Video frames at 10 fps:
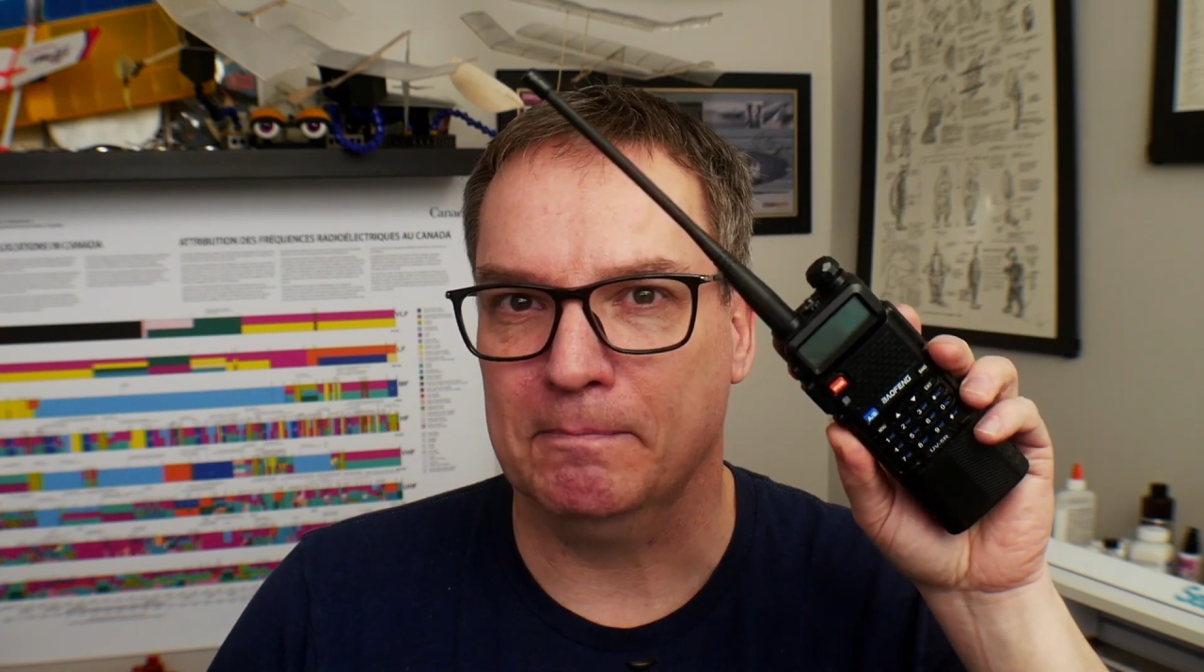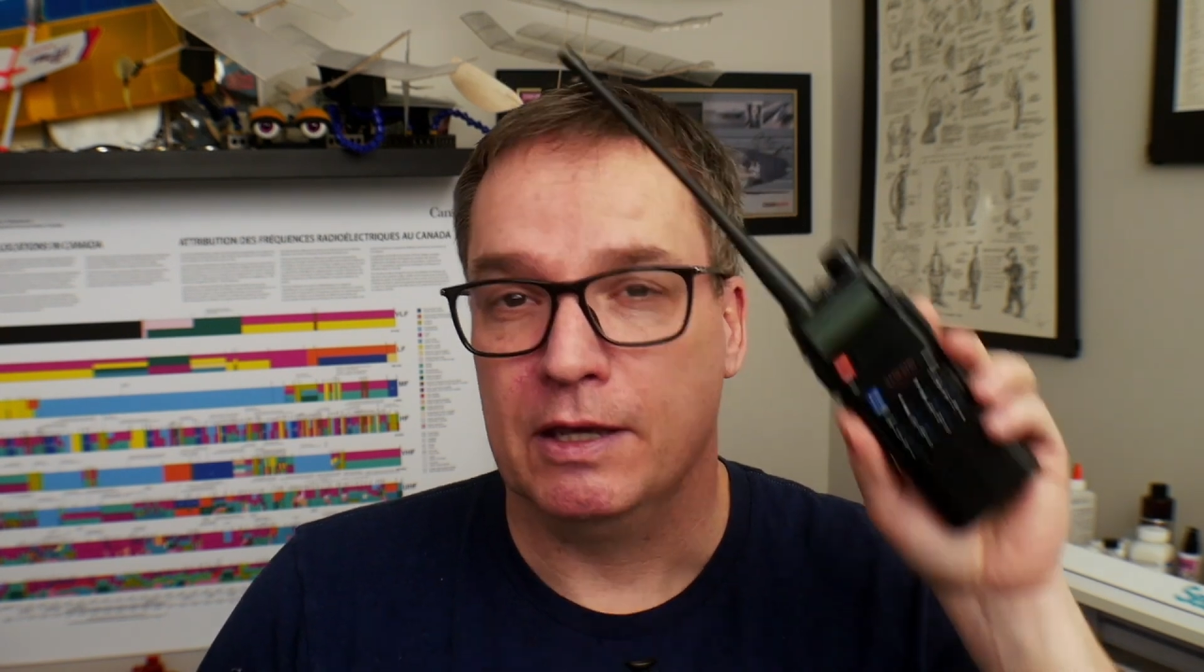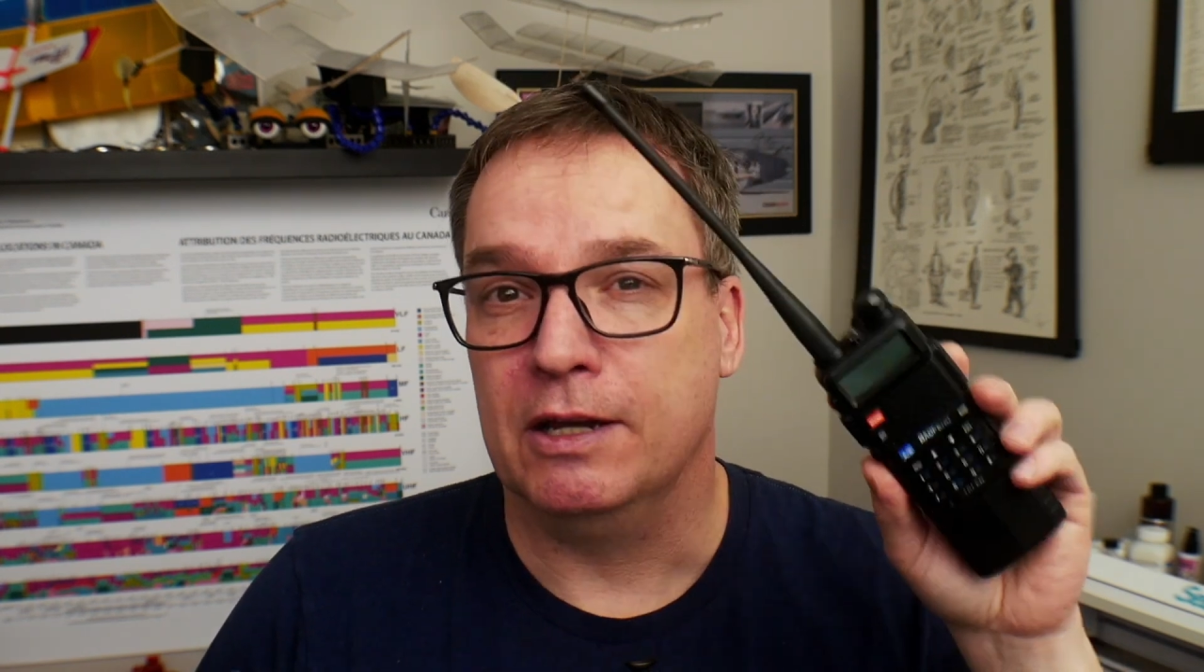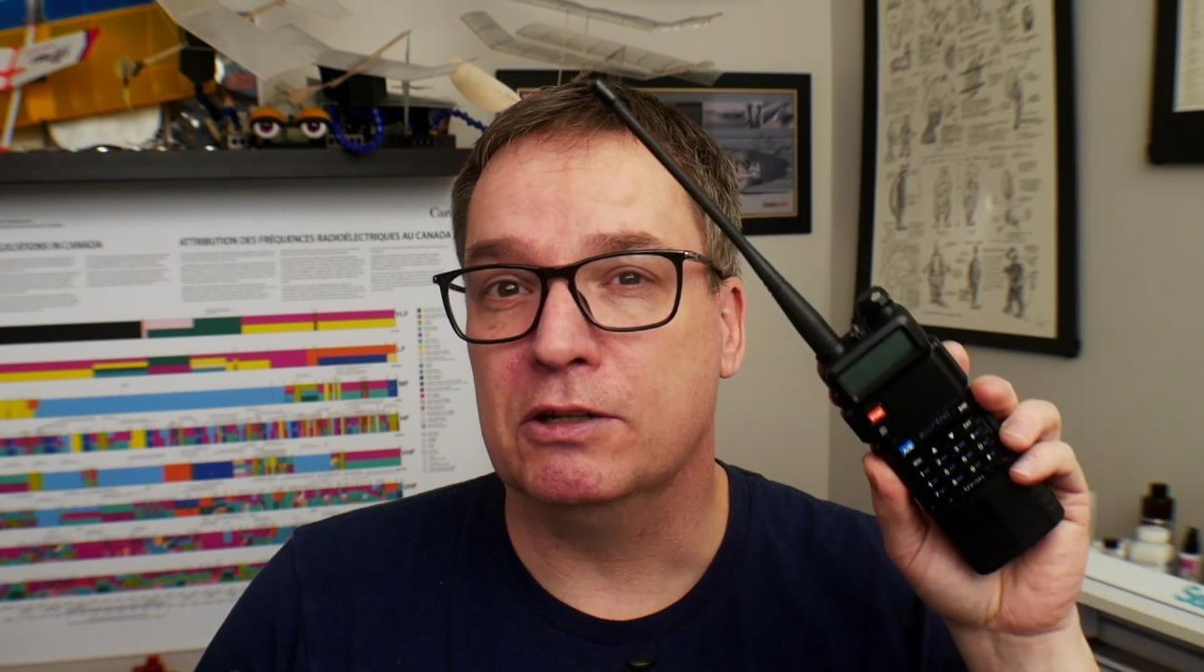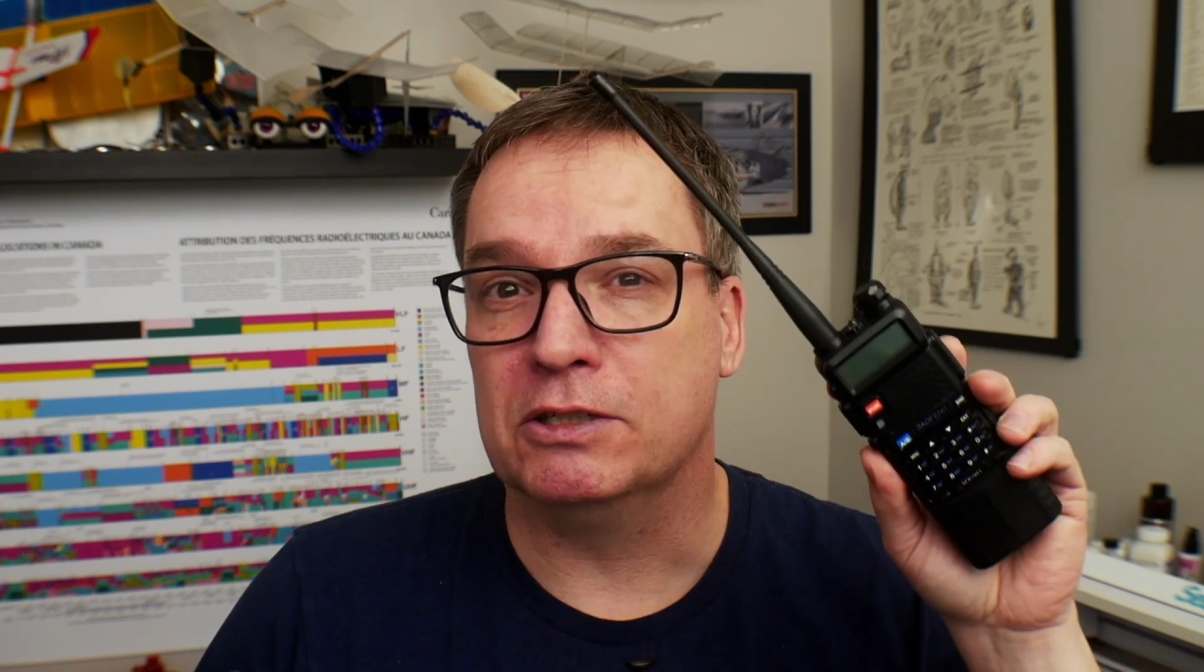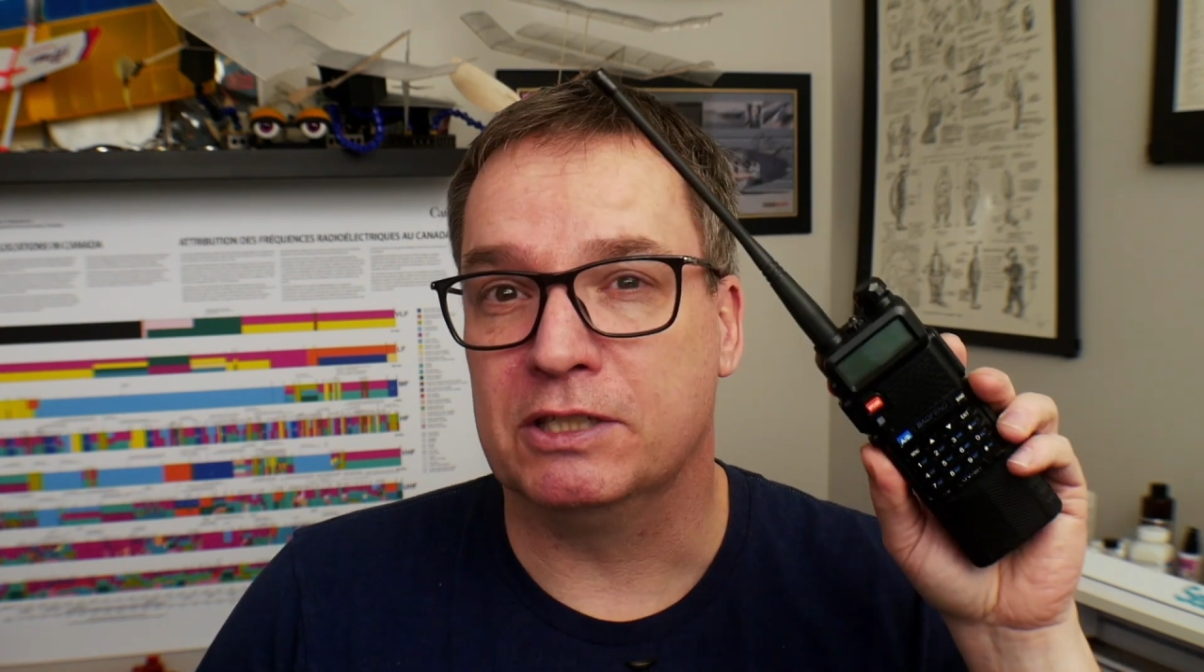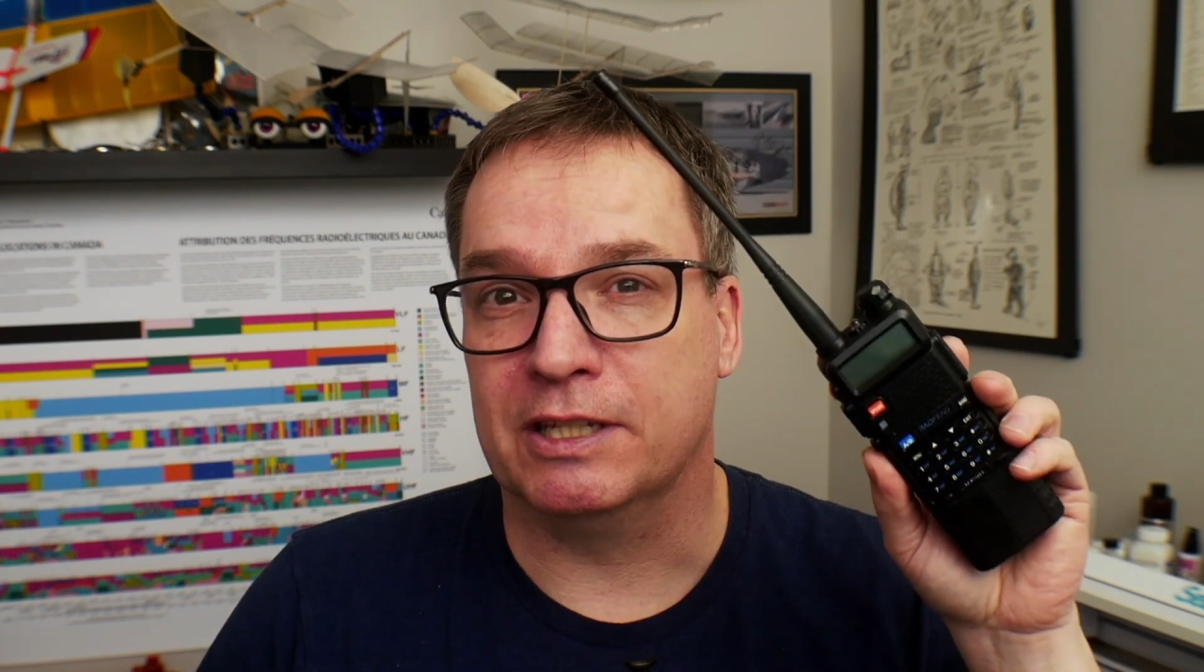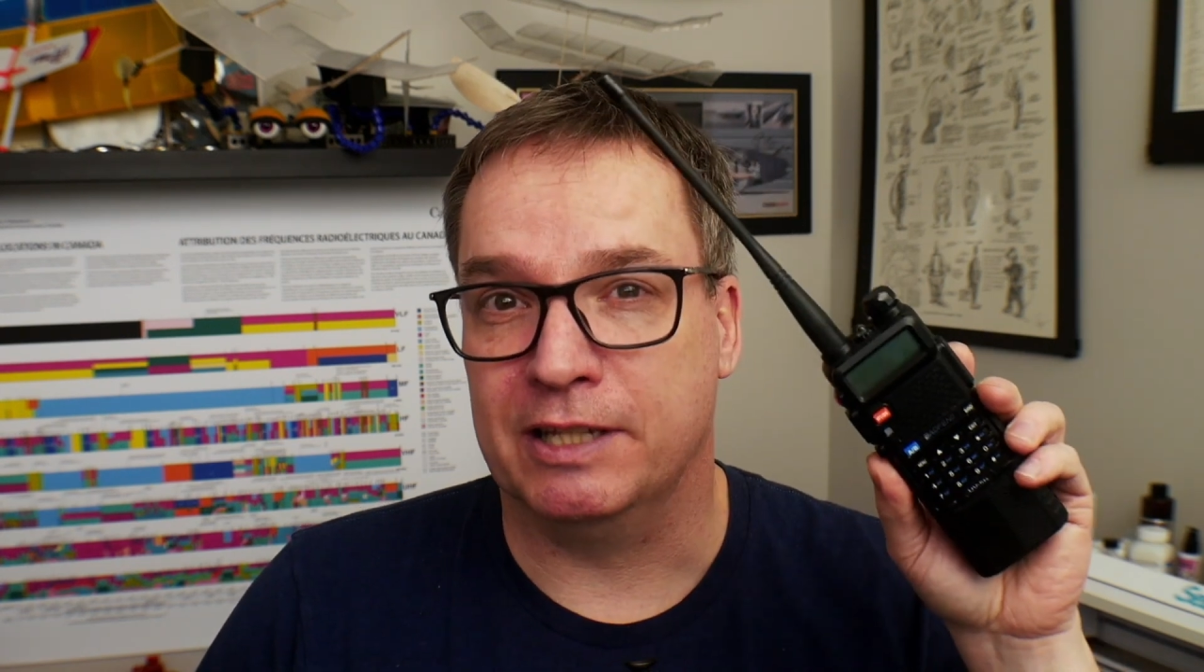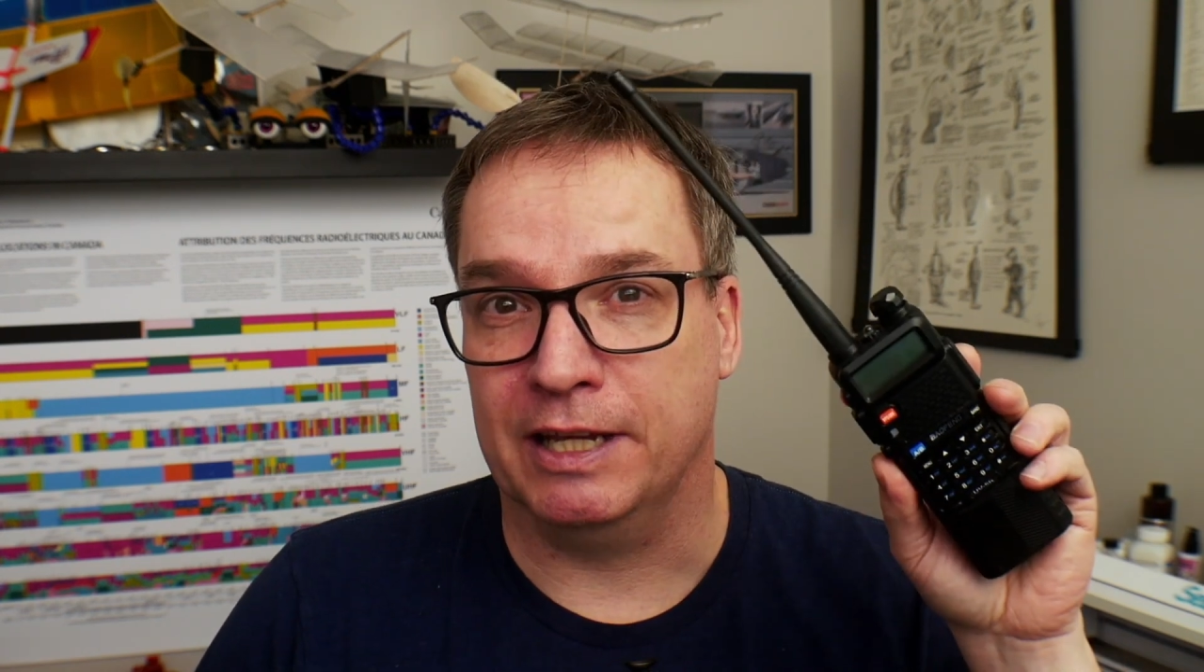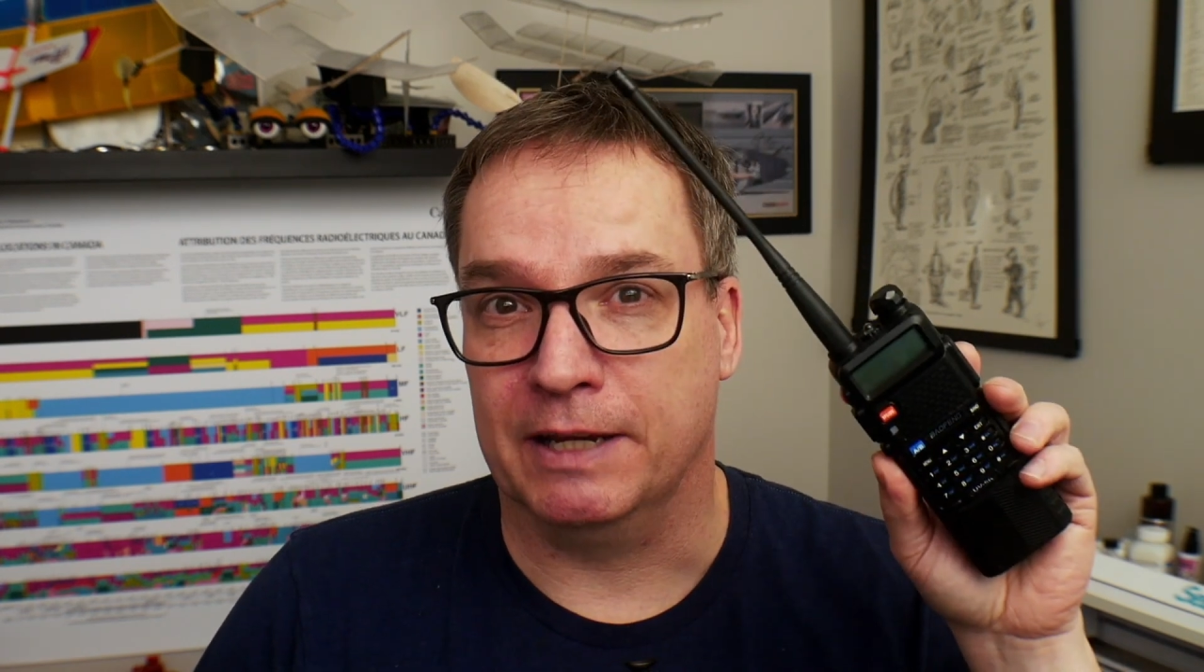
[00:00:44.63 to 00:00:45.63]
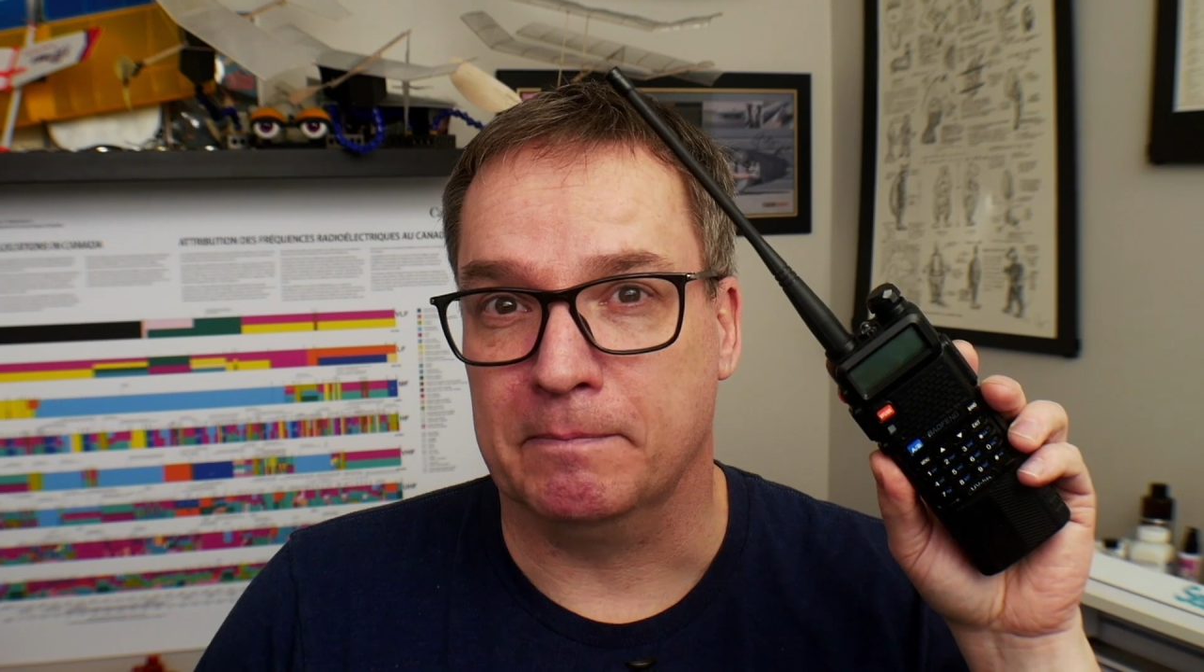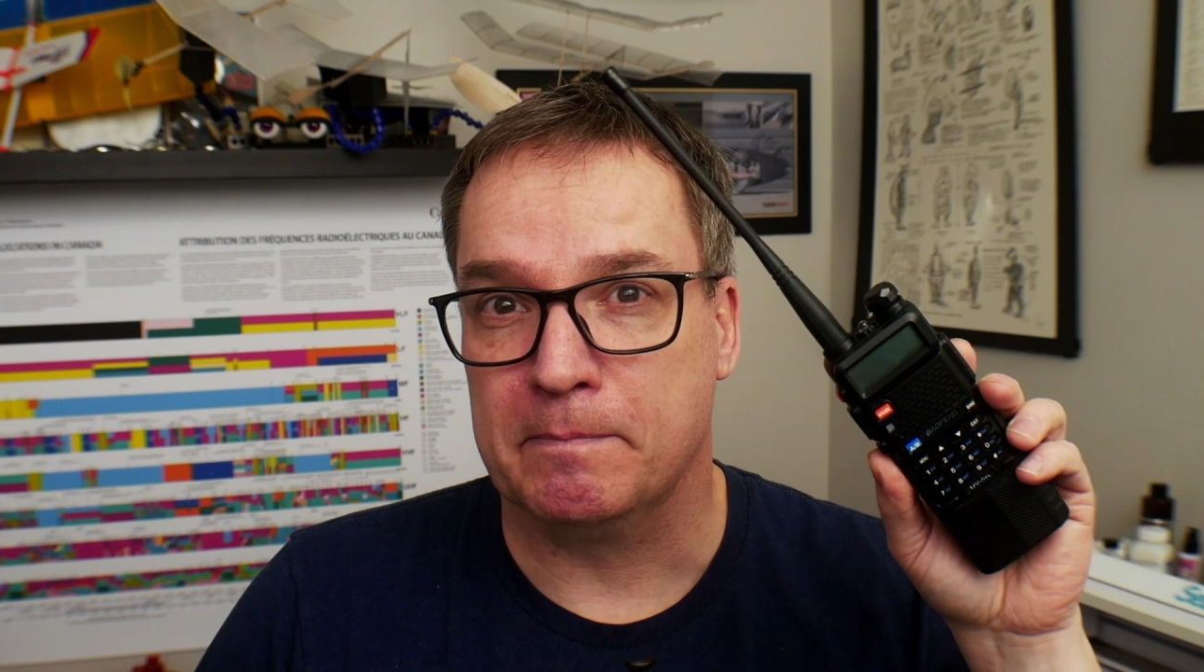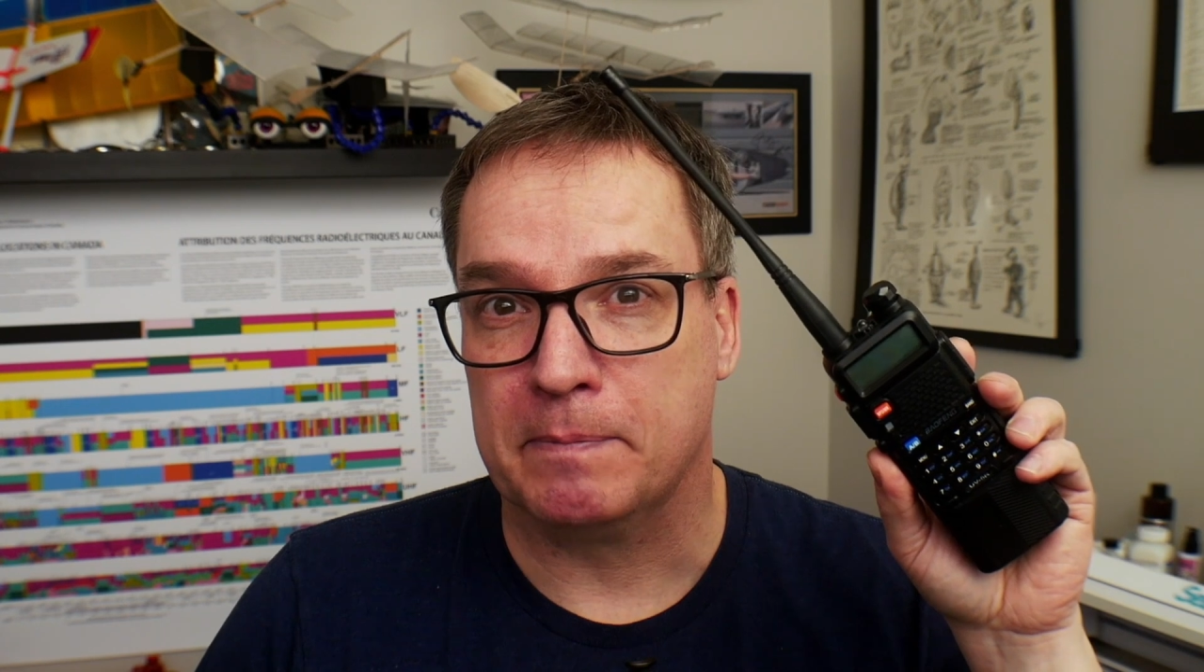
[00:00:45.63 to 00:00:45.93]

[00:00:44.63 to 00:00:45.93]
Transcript: Here's the thing